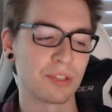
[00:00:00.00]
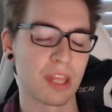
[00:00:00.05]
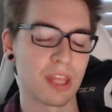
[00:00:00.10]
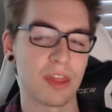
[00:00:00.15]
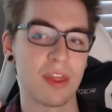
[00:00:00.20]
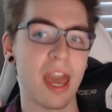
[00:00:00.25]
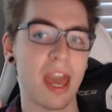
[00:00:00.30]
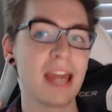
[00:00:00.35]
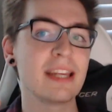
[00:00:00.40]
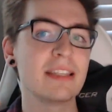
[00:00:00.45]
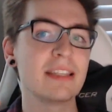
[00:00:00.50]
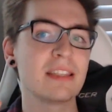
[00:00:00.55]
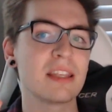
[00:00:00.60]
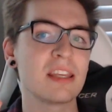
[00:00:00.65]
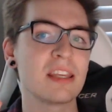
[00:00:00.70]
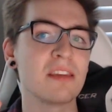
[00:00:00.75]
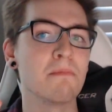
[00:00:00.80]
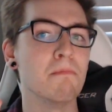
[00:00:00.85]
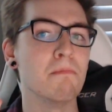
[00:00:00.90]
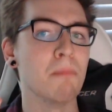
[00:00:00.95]
that is
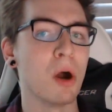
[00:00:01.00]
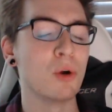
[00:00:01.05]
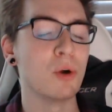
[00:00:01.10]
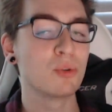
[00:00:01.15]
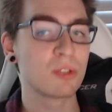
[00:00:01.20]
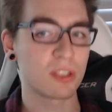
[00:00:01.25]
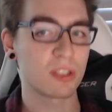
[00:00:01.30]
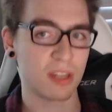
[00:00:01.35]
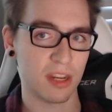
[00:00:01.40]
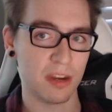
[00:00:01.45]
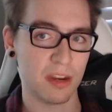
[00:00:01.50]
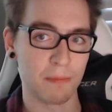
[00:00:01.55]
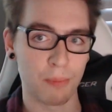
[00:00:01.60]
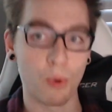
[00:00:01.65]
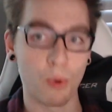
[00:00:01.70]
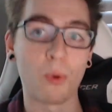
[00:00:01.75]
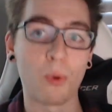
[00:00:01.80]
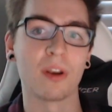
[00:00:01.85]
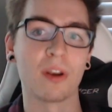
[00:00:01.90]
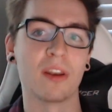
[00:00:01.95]
the most
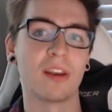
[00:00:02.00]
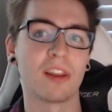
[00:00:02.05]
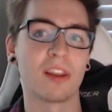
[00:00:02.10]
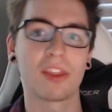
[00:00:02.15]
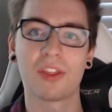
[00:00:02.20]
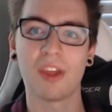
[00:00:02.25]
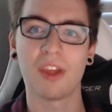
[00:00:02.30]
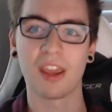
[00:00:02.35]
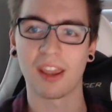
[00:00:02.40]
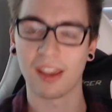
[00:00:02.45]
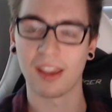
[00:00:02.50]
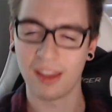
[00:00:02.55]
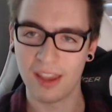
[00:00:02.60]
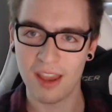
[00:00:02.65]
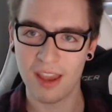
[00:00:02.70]
important thing.